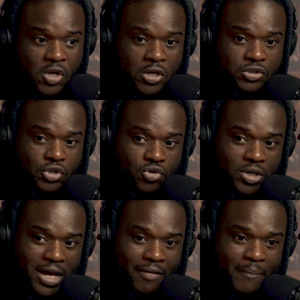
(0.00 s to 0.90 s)
So you
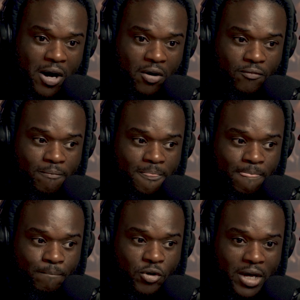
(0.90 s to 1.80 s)
got about
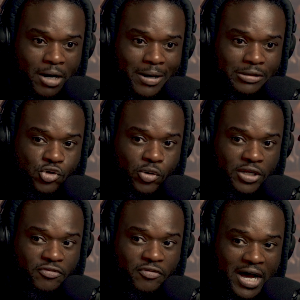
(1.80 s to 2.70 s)

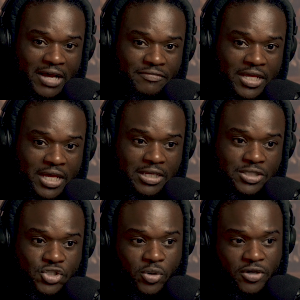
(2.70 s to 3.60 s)
25
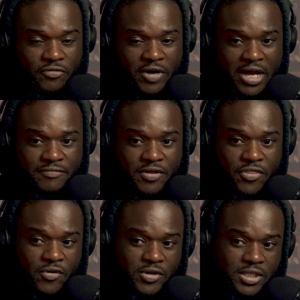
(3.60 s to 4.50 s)
days, 25 to
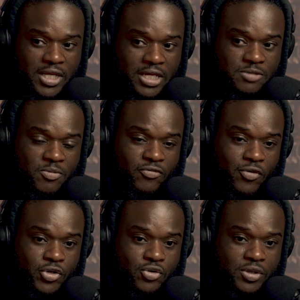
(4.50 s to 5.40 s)
30 days before
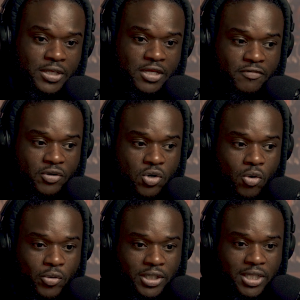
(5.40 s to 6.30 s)
you can even go
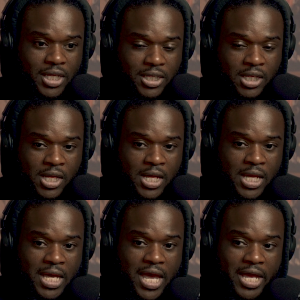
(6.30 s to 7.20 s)
and get
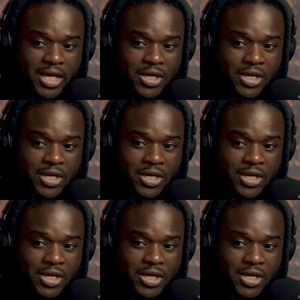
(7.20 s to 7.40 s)
a